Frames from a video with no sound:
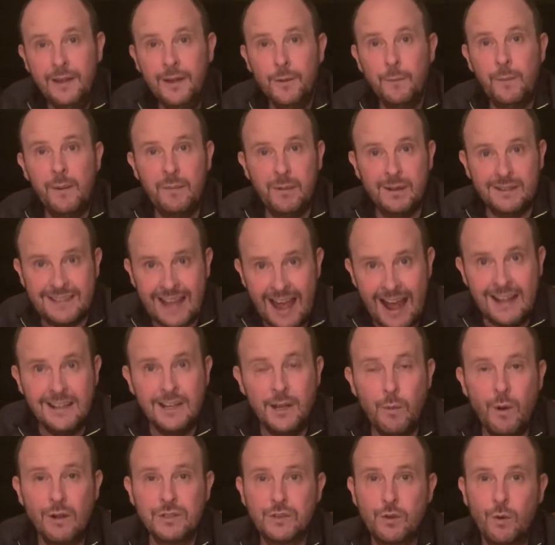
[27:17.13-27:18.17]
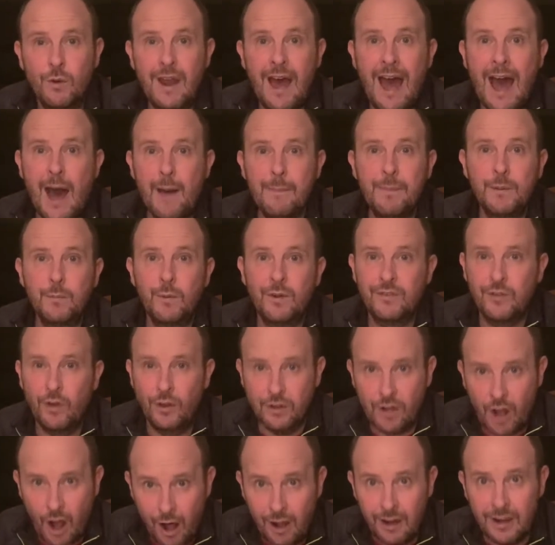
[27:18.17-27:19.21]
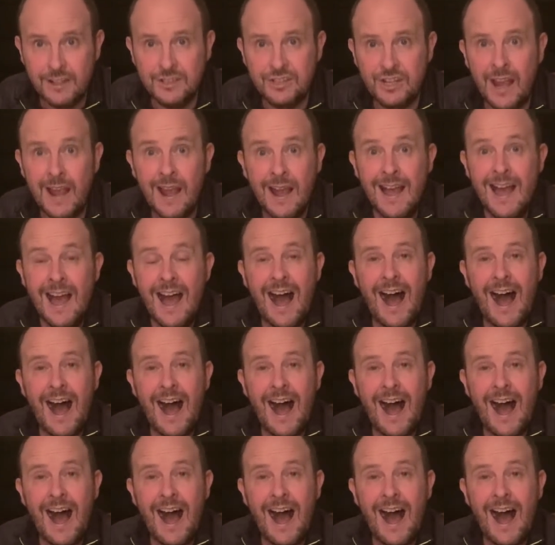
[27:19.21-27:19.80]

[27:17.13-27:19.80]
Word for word: We will tell you what's going to happen with oncology,